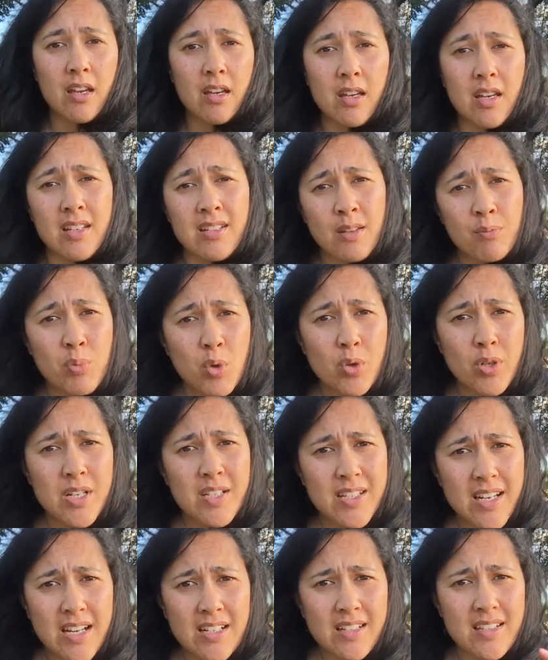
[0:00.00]
It's important
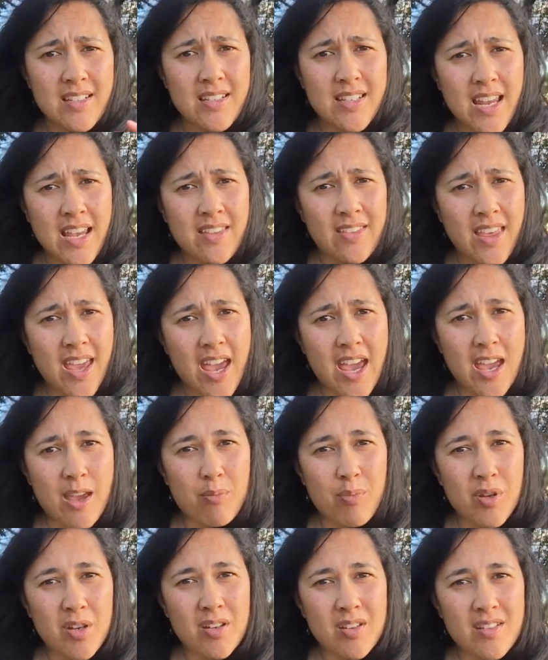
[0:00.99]
to understand that
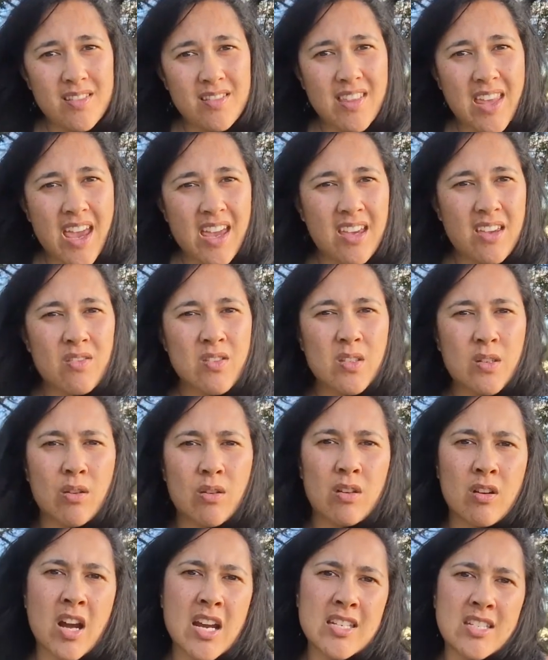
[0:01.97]
because that gives you
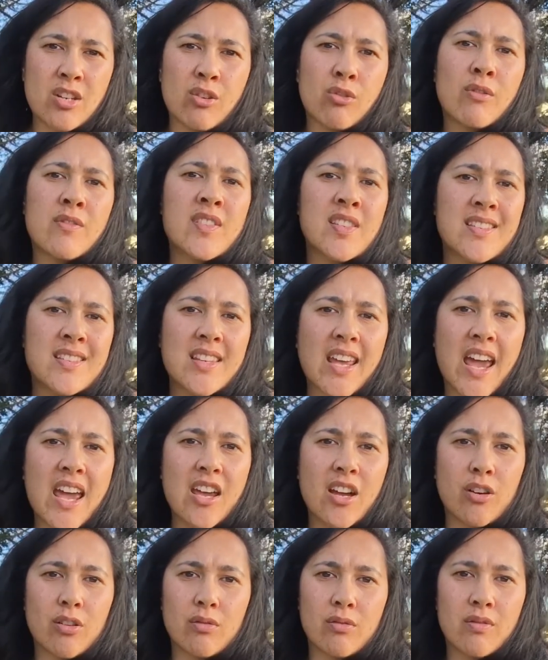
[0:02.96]
an idea of
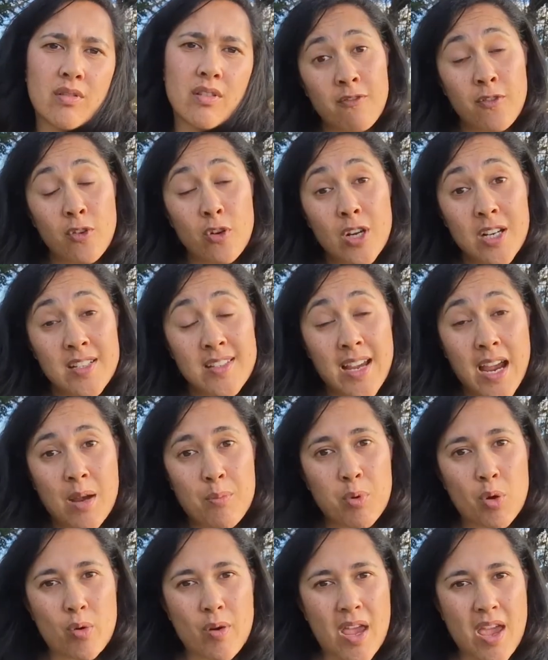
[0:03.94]
scale. For
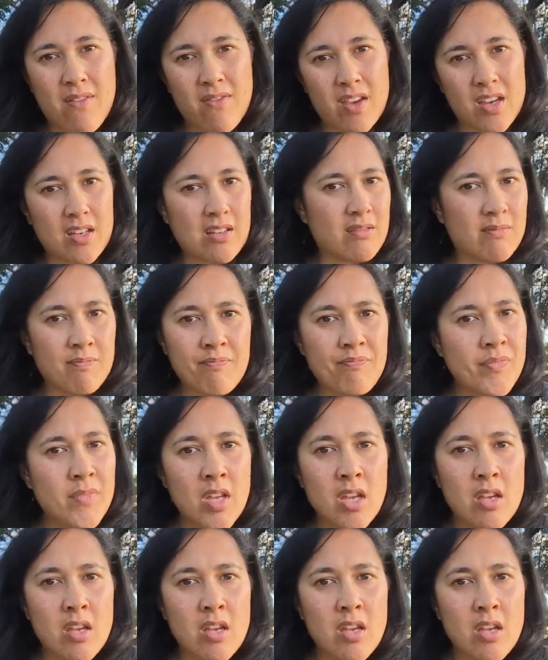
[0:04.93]
example, having